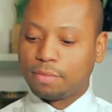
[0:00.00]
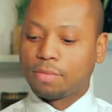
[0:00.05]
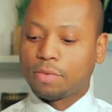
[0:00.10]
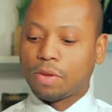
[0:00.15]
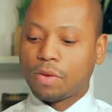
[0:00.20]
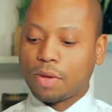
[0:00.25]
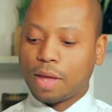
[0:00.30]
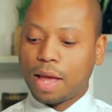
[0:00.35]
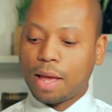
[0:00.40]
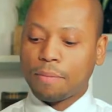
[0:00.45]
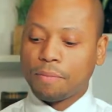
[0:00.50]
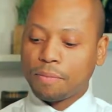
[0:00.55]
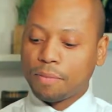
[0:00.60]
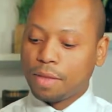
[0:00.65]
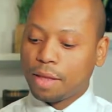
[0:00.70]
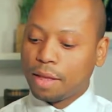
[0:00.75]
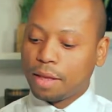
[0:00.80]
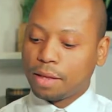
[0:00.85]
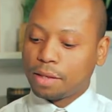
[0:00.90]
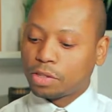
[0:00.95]
Okay?
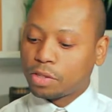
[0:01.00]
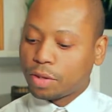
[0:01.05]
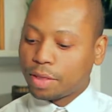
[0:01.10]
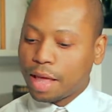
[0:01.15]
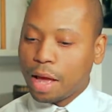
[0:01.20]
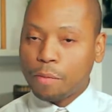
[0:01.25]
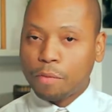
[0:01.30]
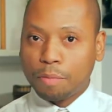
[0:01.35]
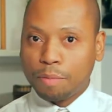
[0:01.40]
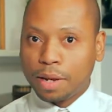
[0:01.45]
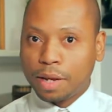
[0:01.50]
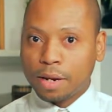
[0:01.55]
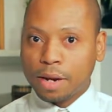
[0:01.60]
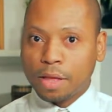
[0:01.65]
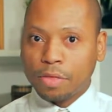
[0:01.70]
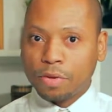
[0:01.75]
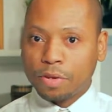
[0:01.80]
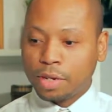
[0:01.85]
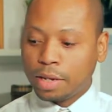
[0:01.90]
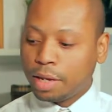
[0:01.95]
So that would be
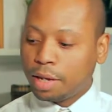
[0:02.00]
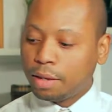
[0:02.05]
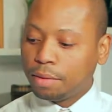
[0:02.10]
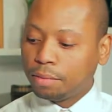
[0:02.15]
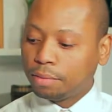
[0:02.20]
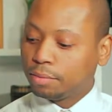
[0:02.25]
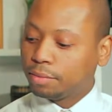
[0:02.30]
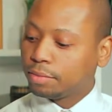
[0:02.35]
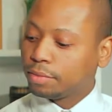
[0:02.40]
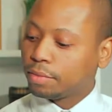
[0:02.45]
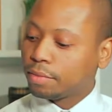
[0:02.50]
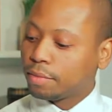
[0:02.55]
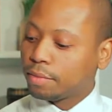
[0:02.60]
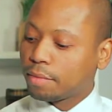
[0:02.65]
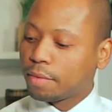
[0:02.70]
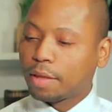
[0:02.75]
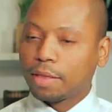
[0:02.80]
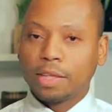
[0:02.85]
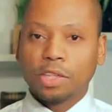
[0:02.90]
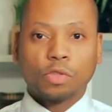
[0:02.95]
another D.
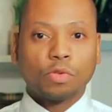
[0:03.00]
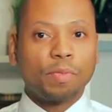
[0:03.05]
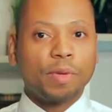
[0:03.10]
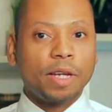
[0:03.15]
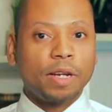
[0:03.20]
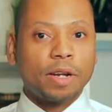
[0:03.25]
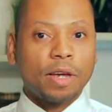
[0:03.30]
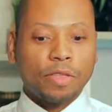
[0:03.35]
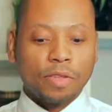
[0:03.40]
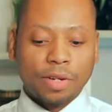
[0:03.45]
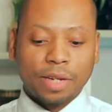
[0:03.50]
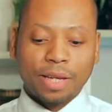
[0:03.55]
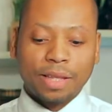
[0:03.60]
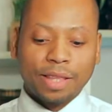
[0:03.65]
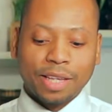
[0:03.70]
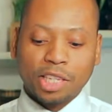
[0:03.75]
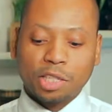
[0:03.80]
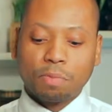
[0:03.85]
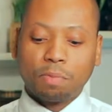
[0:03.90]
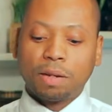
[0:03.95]
This will be another D.
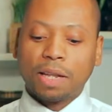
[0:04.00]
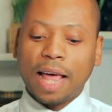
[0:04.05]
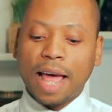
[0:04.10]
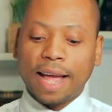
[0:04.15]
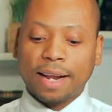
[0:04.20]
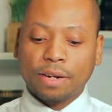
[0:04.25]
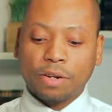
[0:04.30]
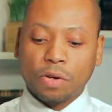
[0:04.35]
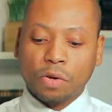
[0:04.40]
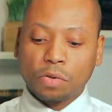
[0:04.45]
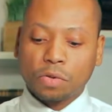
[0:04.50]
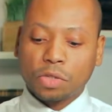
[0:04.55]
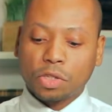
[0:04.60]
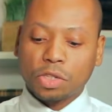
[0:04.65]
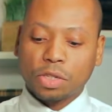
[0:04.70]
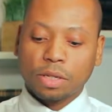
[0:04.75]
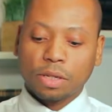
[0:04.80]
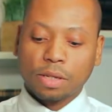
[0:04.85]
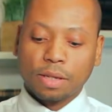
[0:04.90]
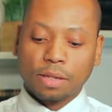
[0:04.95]
These black
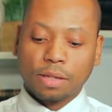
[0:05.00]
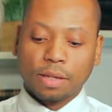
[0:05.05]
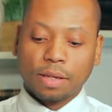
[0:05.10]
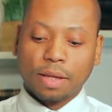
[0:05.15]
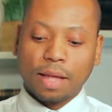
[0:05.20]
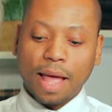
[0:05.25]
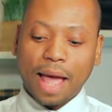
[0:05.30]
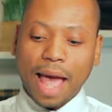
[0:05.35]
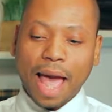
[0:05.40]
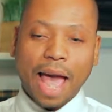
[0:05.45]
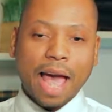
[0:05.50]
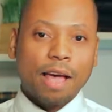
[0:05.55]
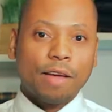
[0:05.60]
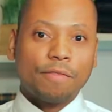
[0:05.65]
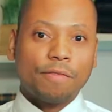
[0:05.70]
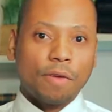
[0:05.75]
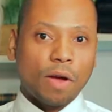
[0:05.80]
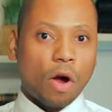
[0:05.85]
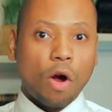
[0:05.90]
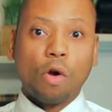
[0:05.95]
notes
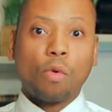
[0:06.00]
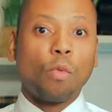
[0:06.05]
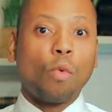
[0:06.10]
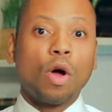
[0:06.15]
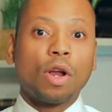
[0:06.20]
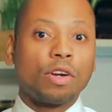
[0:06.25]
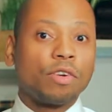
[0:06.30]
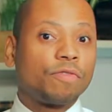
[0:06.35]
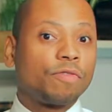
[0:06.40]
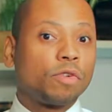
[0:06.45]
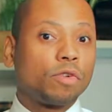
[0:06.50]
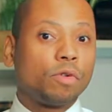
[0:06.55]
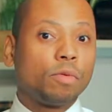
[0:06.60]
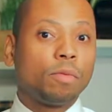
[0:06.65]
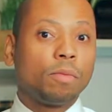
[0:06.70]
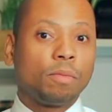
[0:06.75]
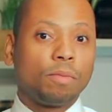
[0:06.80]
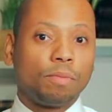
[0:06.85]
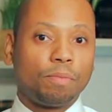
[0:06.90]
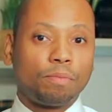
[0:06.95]
are
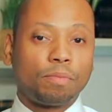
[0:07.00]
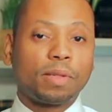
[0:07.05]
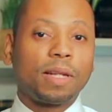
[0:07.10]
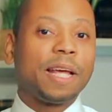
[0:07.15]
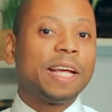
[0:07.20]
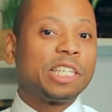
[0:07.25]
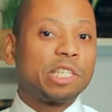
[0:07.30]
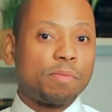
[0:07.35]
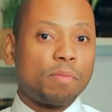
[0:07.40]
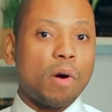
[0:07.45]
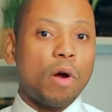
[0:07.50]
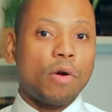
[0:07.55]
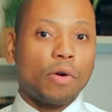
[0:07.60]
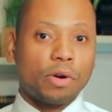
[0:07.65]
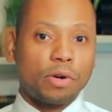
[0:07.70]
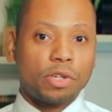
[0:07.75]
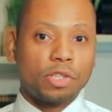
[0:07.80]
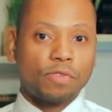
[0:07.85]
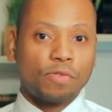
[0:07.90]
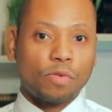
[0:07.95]
wonderful place
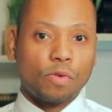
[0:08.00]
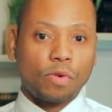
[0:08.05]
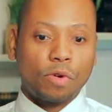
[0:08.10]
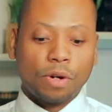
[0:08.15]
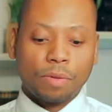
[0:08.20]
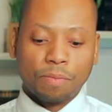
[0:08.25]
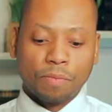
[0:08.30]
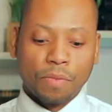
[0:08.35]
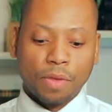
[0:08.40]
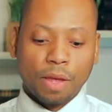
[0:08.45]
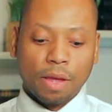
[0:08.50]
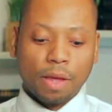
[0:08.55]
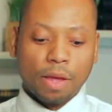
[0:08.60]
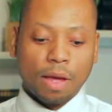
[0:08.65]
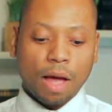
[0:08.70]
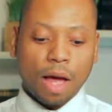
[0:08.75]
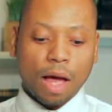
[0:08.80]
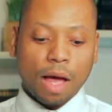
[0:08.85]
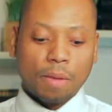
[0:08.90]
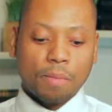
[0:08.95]
markers for
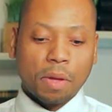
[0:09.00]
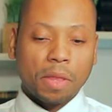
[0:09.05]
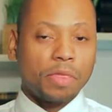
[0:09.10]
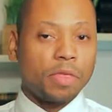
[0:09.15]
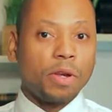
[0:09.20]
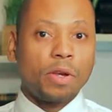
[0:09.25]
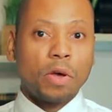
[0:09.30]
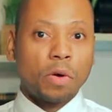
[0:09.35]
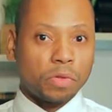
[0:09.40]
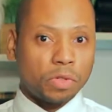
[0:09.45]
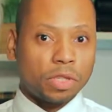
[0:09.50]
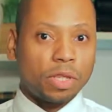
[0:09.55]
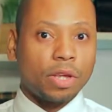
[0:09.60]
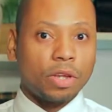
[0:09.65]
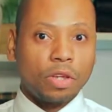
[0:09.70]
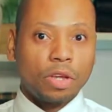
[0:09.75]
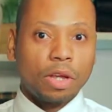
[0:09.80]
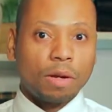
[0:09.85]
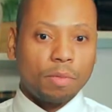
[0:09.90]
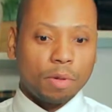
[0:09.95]
the notes that
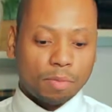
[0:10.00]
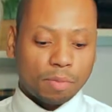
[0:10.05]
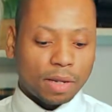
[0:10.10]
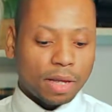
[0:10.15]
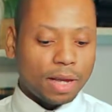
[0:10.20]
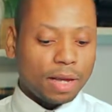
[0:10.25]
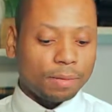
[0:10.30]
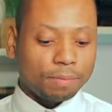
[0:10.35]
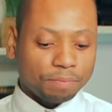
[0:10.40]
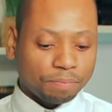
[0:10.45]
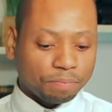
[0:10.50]
you're going to be playing.